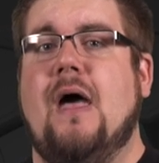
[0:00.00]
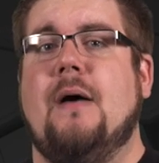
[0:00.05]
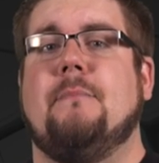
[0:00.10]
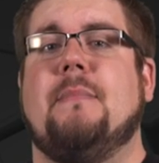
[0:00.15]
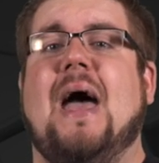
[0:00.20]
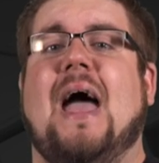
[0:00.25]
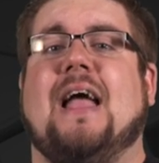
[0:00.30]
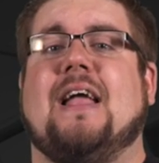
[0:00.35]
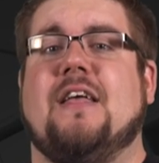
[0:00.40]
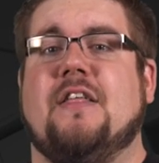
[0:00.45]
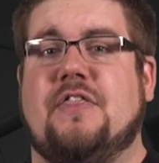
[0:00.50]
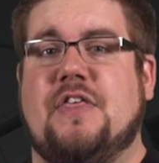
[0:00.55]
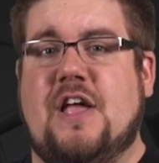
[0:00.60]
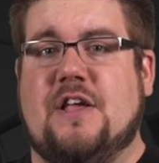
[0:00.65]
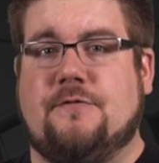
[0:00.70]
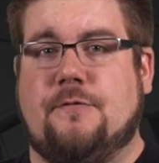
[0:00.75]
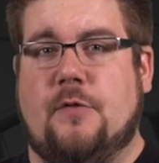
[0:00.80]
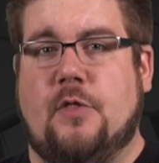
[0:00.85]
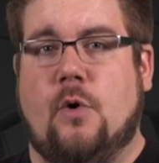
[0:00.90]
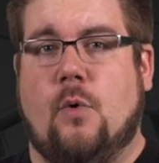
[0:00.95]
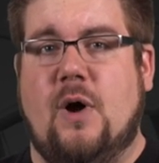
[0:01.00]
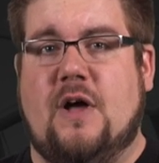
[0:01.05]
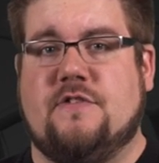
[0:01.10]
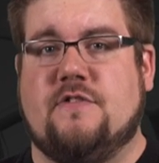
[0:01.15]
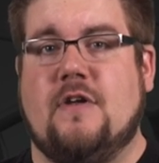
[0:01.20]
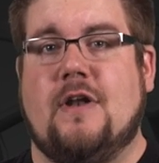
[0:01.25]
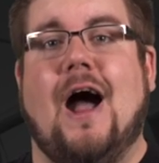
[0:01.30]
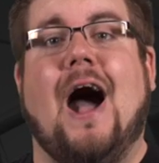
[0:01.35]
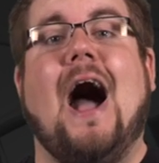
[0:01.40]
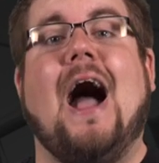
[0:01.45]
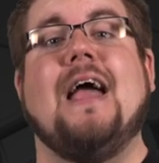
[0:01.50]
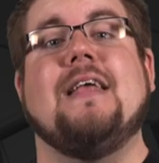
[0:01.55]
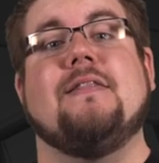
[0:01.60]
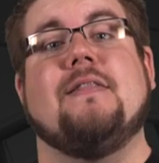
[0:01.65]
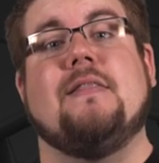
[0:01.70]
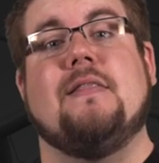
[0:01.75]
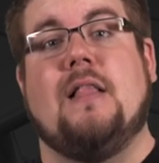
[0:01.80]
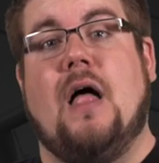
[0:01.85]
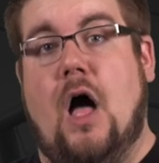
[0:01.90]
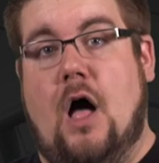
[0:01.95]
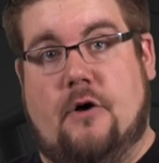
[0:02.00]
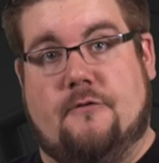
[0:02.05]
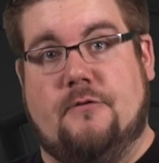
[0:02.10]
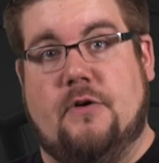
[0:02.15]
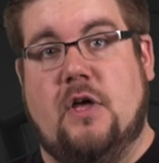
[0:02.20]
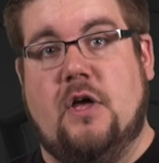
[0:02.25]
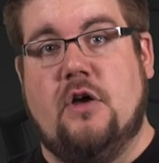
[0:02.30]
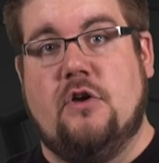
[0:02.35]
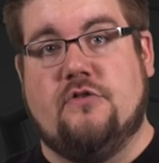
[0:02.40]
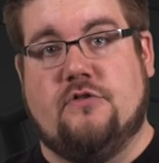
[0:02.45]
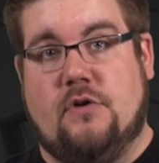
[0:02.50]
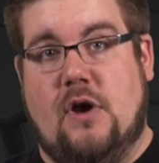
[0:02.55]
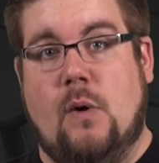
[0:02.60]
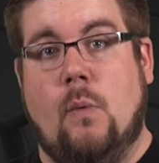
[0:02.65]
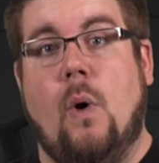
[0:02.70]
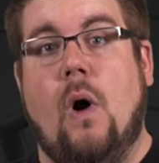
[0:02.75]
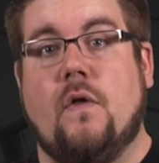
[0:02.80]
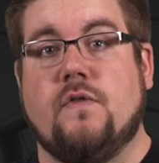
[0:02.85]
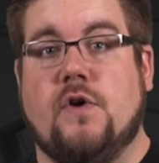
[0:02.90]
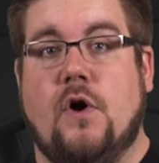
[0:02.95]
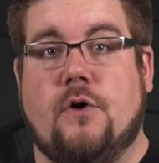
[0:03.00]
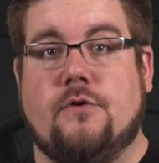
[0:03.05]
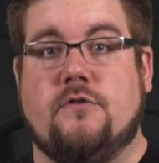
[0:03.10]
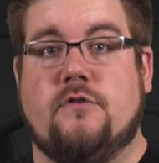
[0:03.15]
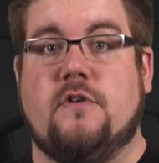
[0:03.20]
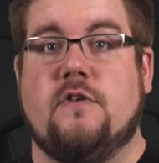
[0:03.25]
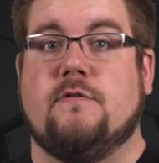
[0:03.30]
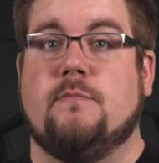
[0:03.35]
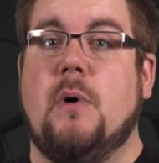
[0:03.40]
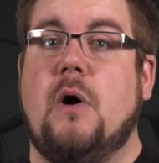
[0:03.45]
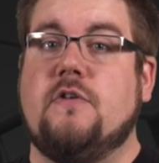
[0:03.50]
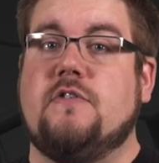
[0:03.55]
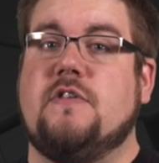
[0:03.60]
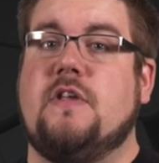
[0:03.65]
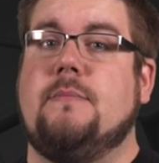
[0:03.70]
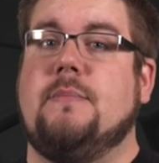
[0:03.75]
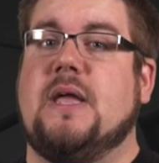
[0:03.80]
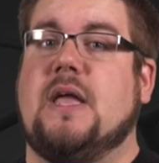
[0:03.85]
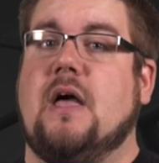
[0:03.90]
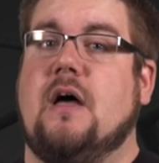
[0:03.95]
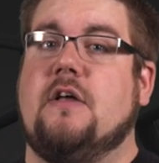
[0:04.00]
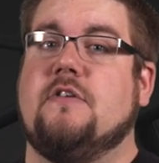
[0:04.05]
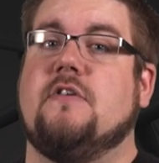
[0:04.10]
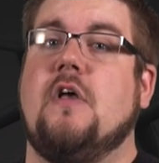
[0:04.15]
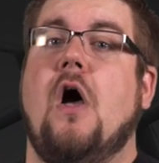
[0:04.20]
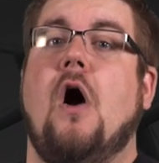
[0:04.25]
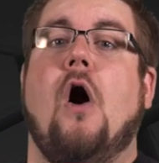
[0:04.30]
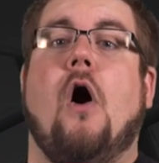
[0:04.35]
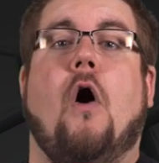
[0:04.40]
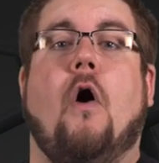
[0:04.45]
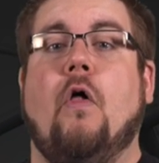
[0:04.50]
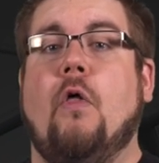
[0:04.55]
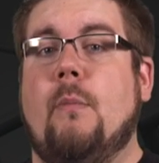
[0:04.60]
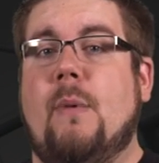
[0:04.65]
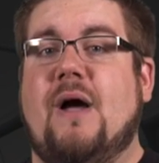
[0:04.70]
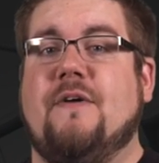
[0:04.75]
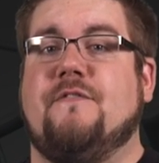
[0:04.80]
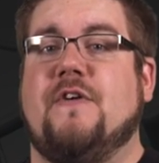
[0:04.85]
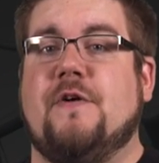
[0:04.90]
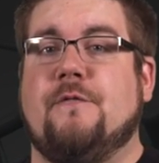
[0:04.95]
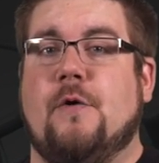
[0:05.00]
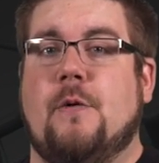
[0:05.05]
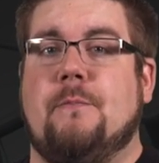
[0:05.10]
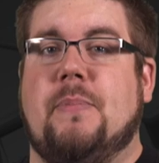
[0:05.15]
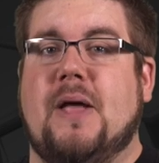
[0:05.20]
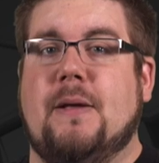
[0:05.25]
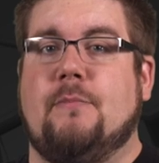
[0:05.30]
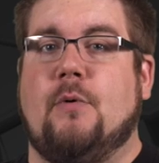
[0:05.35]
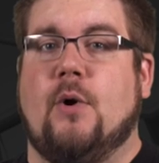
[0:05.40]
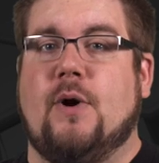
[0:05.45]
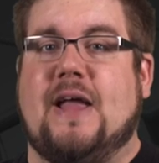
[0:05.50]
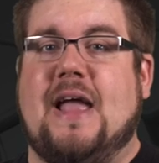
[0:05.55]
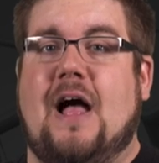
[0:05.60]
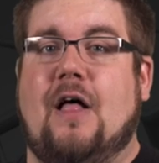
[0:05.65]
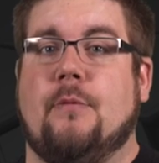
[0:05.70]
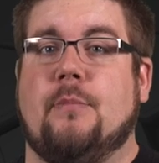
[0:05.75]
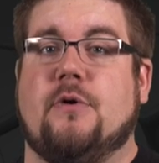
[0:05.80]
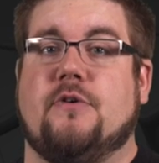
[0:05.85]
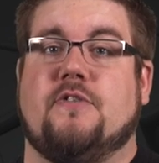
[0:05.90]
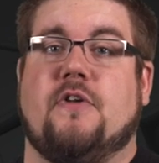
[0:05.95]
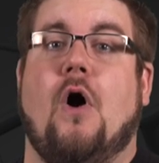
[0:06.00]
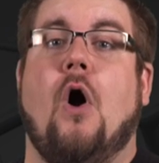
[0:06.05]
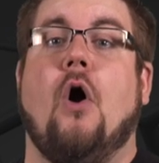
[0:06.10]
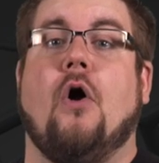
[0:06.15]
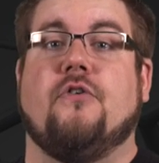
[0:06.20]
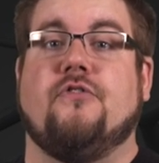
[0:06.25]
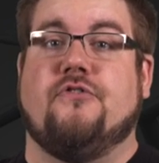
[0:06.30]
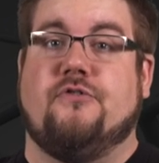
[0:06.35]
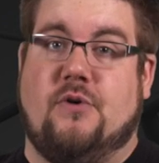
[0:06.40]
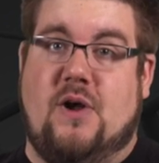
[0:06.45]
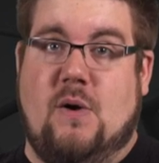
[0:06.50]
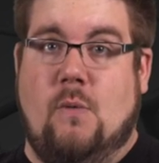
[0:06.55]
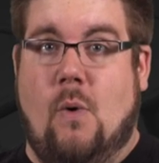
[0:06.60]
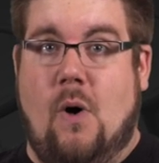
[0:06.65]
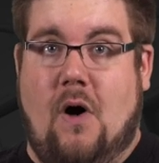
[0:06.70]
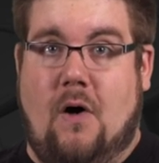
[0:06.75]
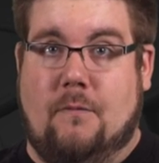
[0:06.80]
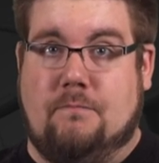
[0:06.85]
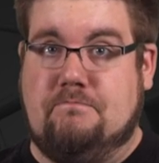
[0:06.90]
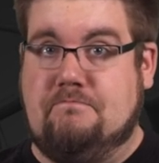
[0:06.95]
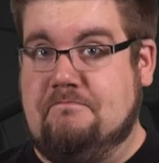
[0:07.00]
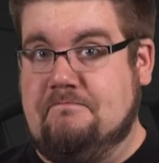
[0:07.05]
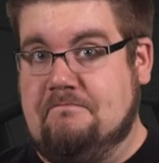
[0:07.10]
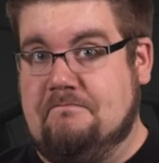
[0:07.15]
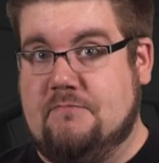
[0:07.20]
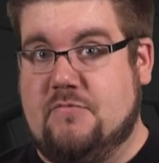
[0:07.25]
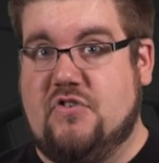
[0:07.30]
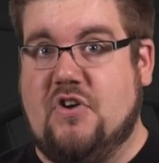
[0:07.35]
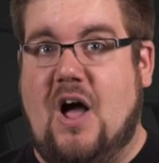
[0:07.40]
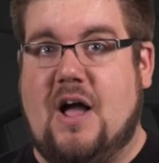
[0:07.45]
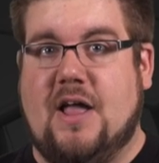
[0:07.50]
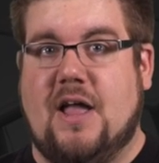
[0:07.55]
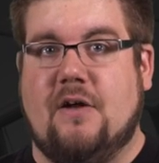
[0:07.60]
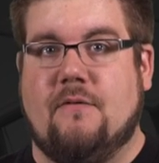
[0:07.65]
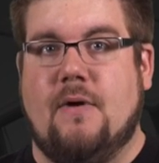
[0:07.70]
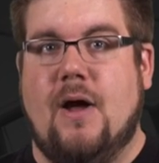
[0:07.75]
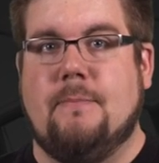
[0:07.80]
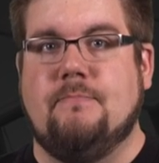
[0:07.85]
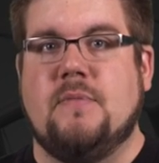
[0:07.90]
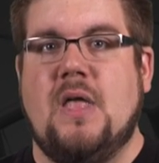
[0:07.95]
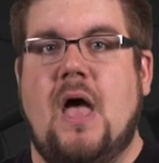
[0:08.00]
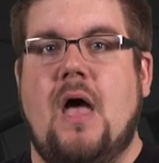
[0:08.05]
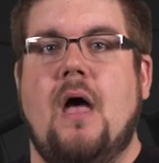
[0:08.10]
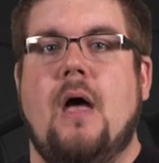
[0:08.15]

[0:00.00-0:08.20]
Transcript: Mac, thanks for the question. I love straight walled cartridges, mostly because all of my favorite big bore calibers are straight walled. Hmm, shocking, right?